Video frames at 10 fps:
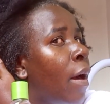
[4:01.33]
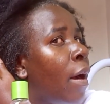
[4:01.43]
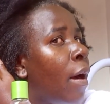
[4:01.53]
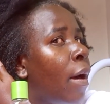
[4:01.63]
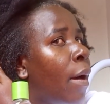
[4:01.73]

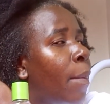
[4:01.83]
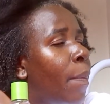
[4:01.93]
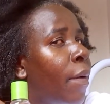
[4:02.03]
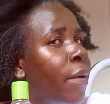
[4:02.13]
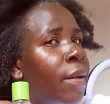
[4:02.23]

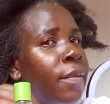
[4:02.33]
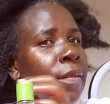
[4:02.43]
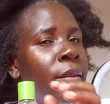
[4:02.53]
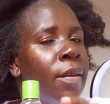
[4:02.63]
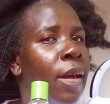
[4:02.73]

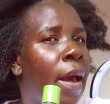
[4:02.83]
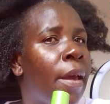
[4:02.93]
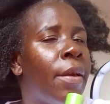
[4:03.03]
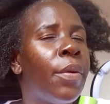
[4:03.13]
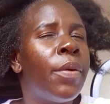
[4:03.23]
apparently
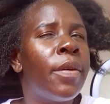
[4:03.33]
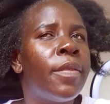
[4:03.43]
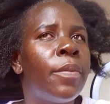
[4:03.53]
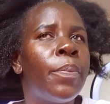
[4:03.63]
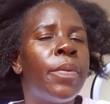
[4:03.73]
I
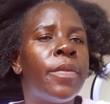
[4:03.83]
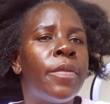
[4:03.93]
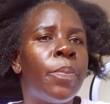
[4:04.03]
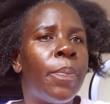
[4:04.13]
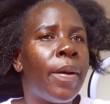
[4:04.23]
got
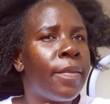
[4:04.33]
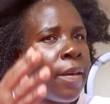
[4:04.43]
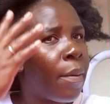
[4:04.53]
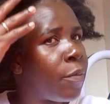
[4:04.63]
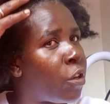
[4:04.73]

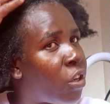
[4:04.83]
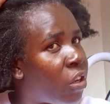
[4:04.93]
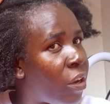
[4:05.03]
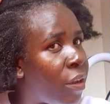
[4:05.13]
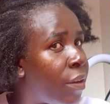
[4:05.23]
postpartum
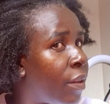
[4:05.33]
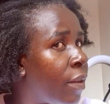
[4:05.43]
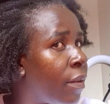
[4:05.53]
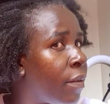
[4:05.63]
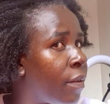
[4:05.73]

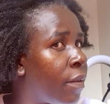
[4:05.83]
shading,